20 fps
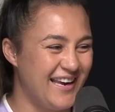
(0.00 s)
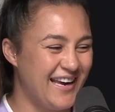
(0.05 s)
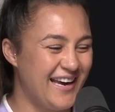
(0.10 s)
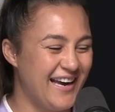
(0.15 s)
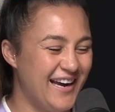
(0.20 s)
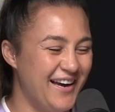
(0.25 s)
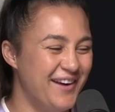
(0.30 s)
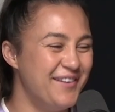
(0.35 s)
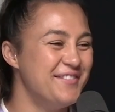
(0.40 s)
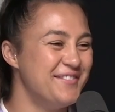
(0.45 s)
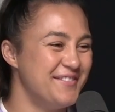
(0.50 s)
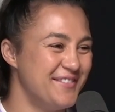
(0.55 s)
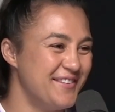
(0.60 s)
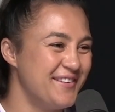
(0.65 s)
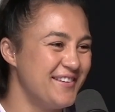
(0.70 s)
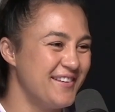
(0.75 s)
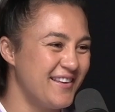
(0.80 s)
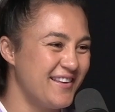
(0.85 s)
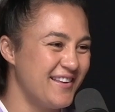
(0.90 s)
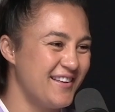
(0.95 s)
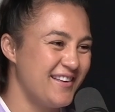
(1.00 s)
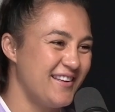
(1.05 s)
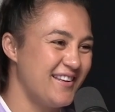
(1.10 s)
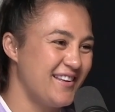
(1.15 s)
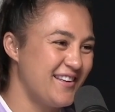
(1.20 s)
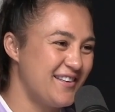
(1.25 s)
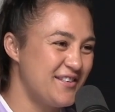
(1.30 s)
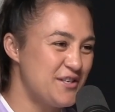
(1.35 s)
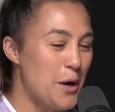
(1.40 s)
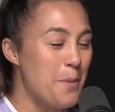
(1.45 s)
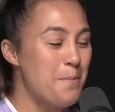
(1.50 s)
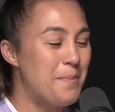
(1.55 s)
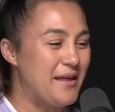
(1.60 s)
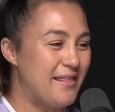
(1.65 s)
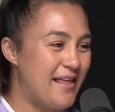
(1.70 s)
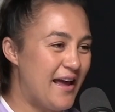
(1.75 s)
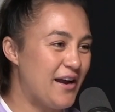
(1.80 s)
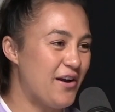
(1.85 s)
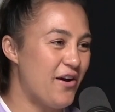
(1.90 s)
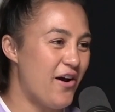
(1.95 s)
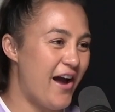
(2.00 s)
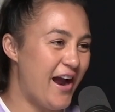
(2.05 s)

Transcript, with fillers: when you're not meant to be going hundy yet. Don't be that